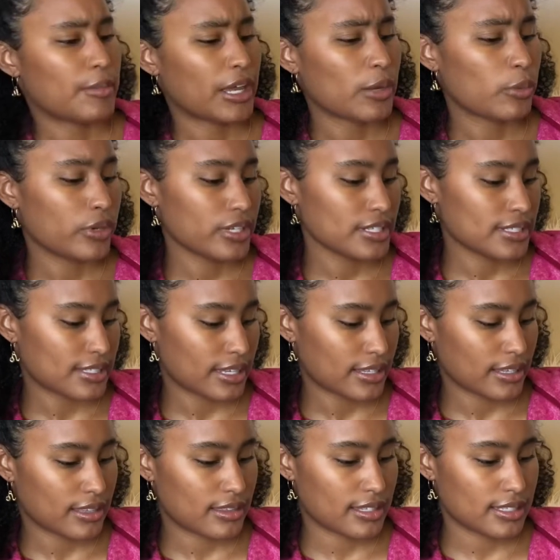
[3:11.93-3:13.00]
want to say
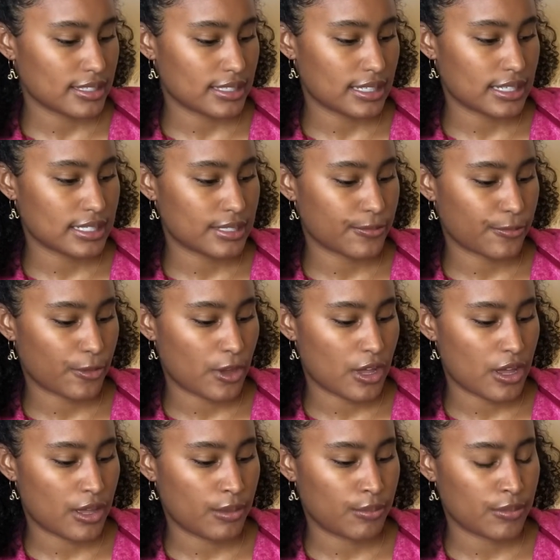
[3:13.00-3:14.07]
that this is
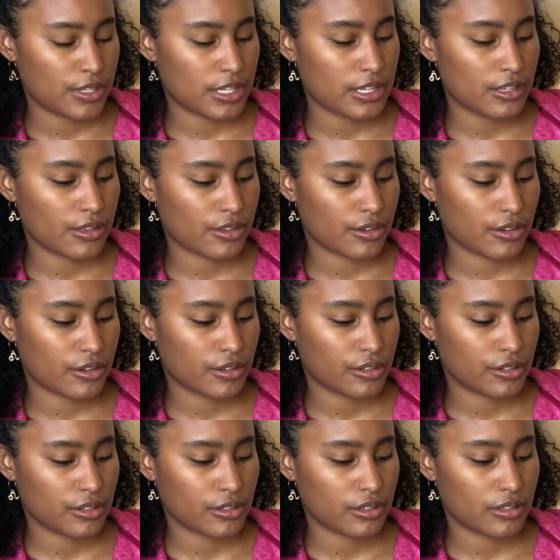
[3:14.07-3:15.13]
from
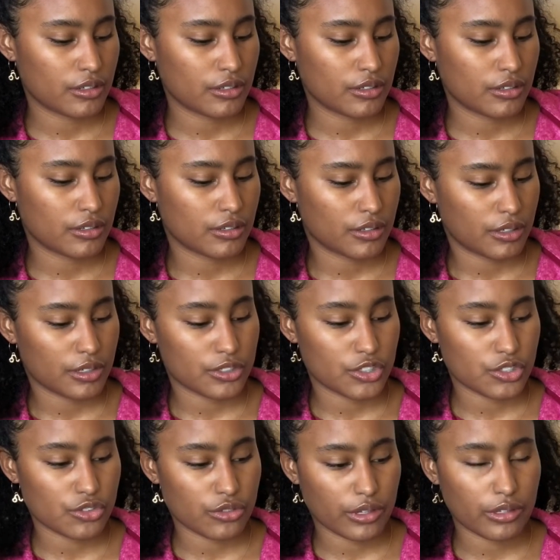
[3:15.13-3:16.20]
either
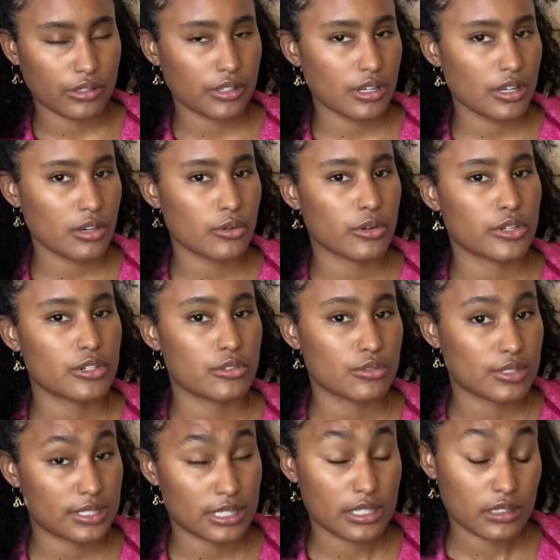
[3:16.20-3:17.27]
Australia or New
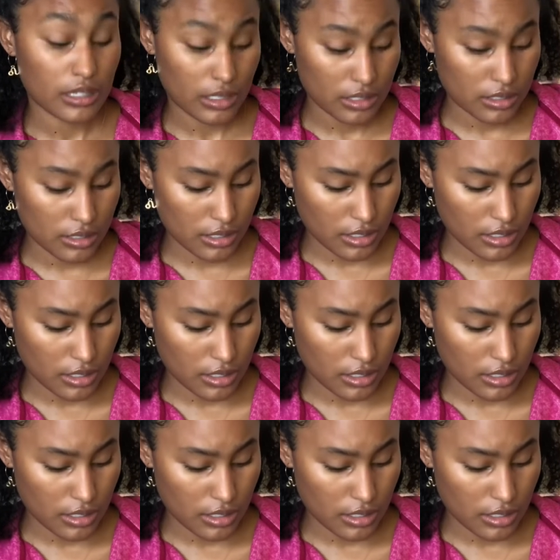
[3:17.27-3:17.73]
Zealand.